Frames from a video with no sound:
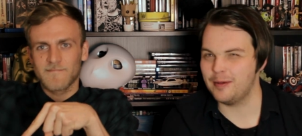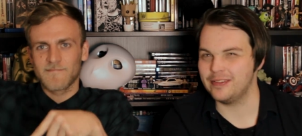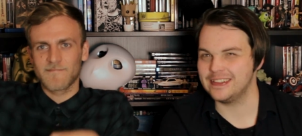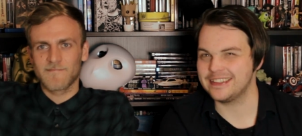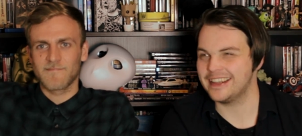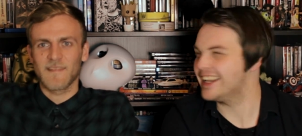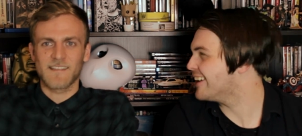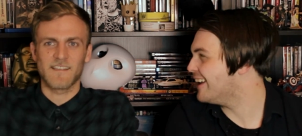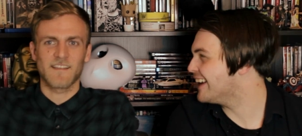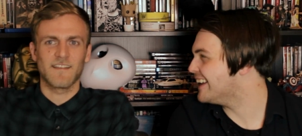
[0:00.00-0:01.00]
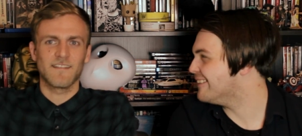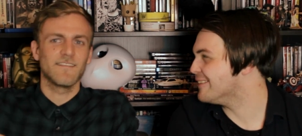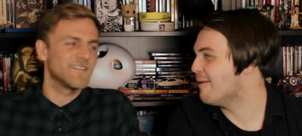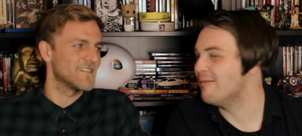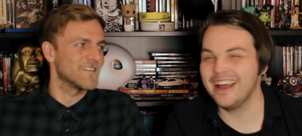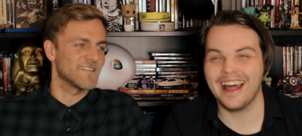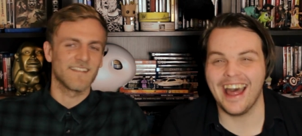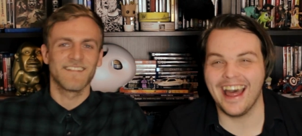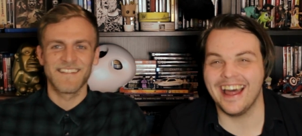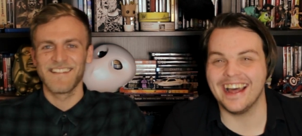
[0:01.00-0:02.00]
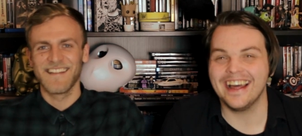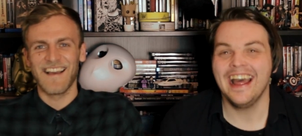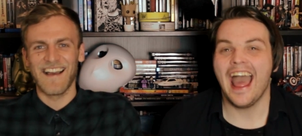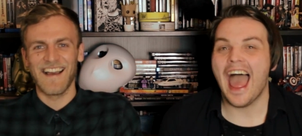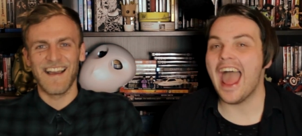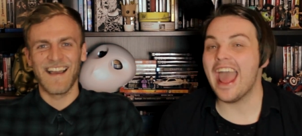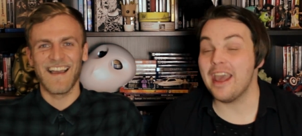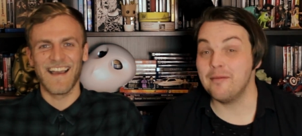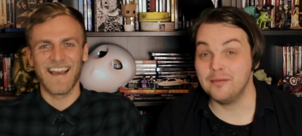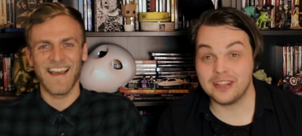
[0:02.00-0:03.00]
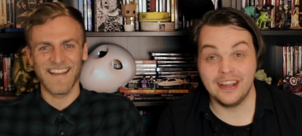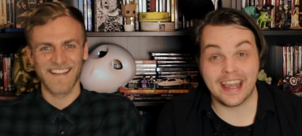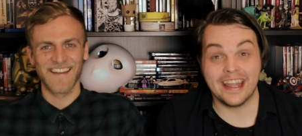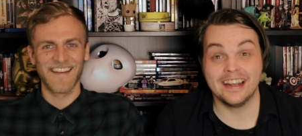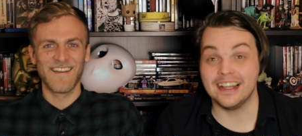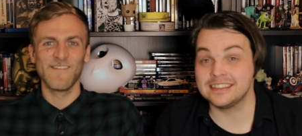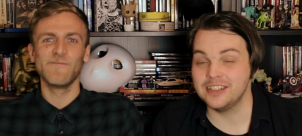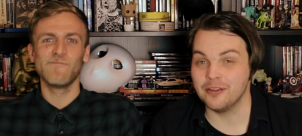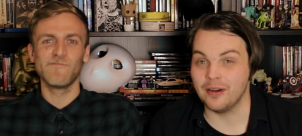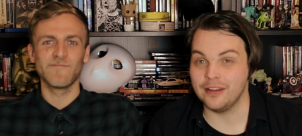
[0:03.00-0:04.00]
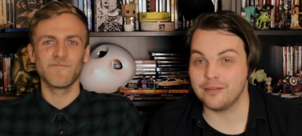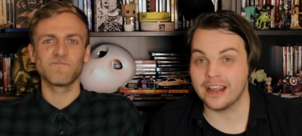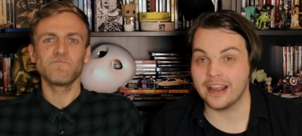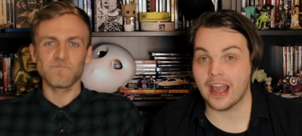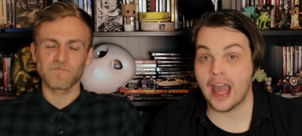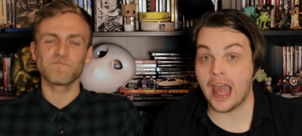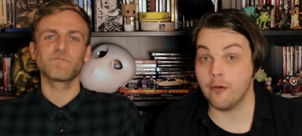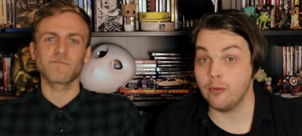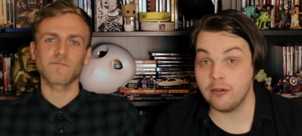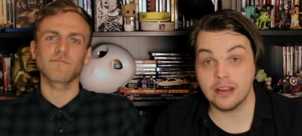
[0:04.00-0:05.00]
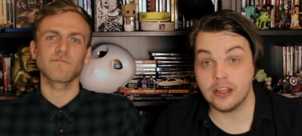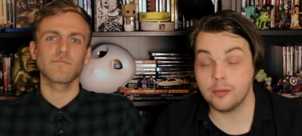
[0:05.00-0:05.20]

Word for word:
Speaker 1: maybe this side, I, I can never remember. um, so again, let us know what you think. Uh, we really